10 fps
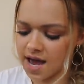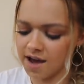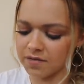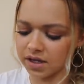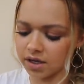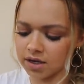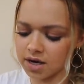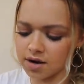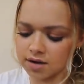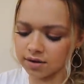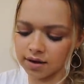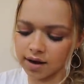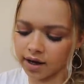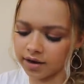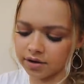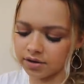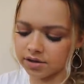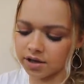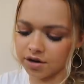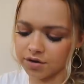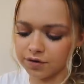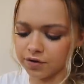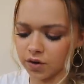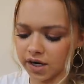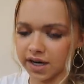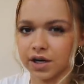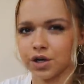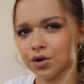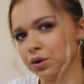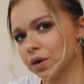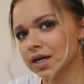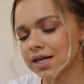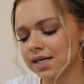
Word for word: I've been looking online also for a new